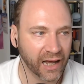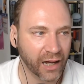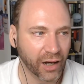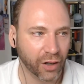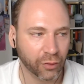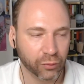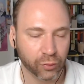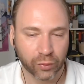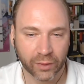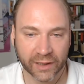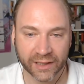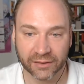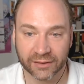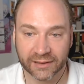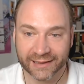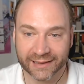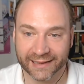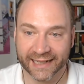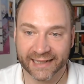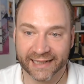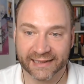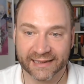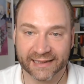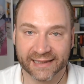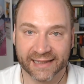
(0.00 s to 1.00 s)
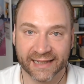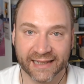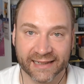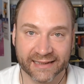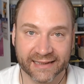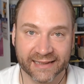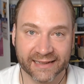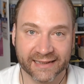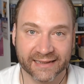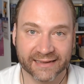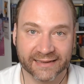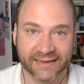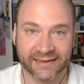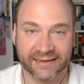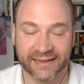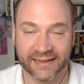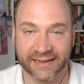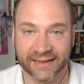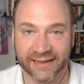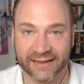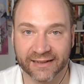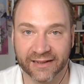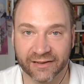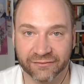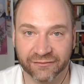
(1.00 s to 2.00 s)
Uh, we link the, the the
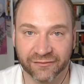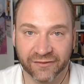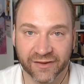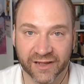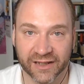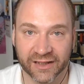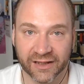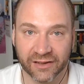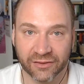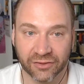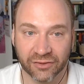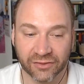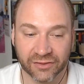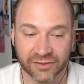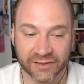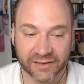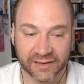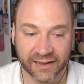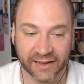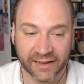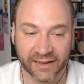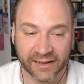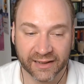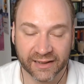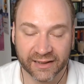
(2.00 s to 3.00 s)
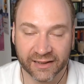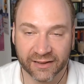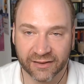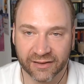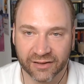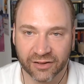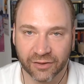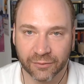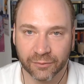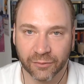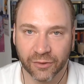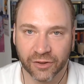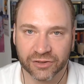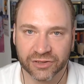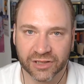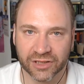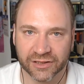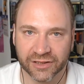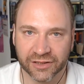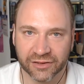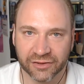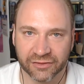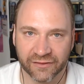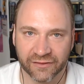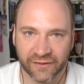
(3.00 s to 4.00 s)
the video, the commercial
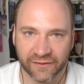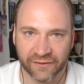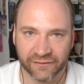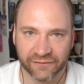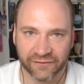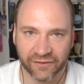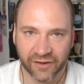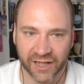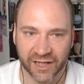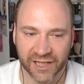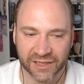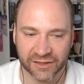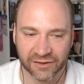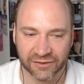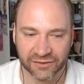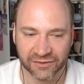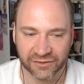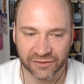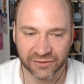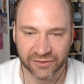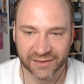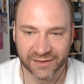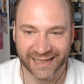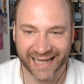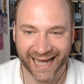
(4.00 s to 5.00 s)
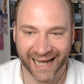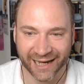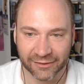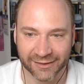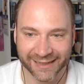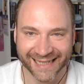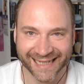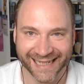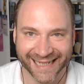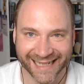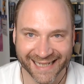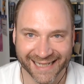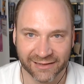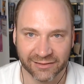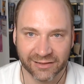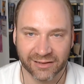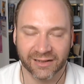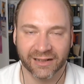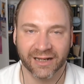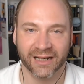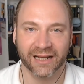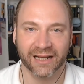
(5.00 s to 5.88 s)
you're referring to down here.